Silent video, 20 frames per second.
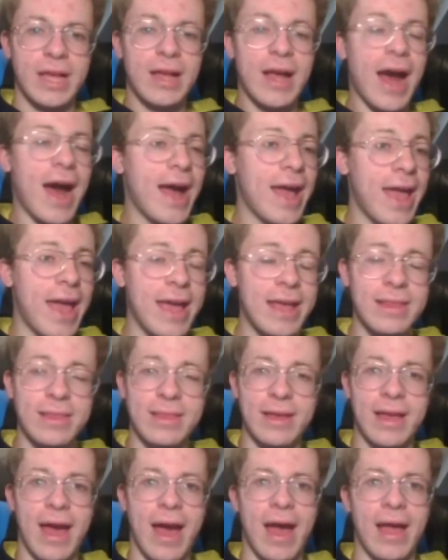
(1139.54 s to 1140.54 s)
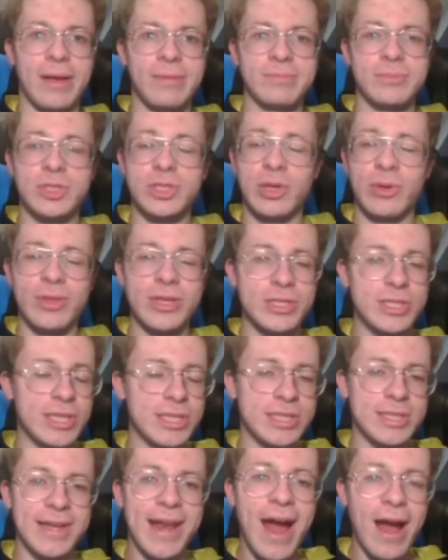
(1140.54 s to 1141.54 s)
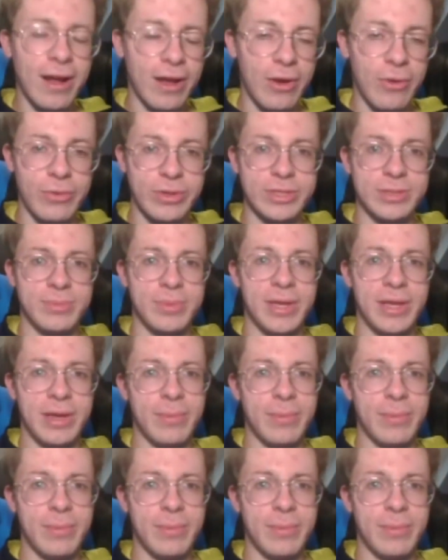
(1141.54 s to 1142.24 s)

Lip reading: I hate the guy, so this is not going to be